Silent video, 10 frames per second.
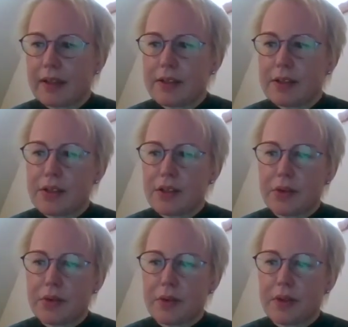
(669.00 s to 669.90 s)

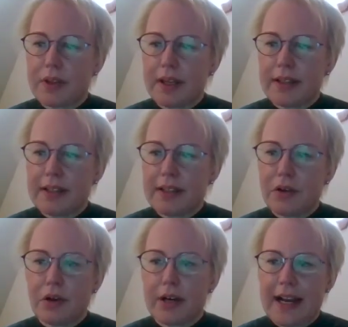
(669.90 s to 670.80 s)
So then
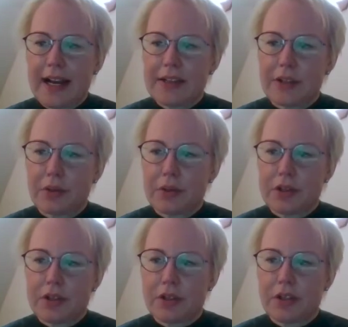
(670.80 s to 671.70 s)
Nora asked a
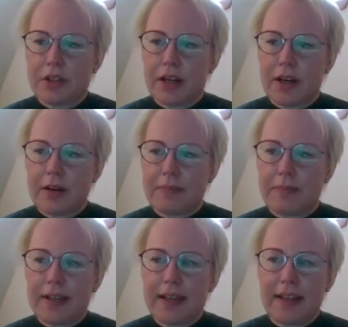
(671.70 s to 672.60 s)
question,
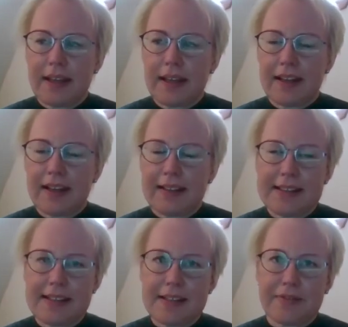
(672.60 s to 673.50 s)
and
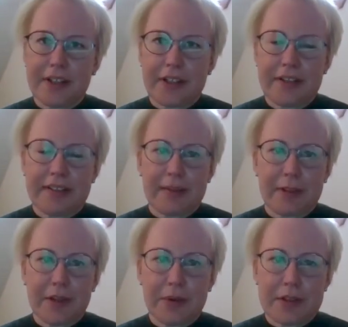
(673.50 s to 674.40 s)
this is a very
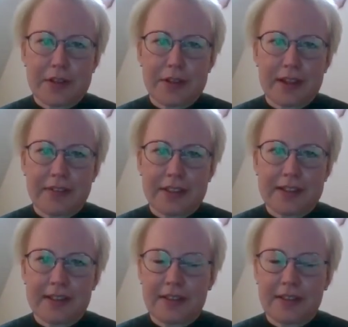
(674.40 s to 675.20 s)
timely question, obviously,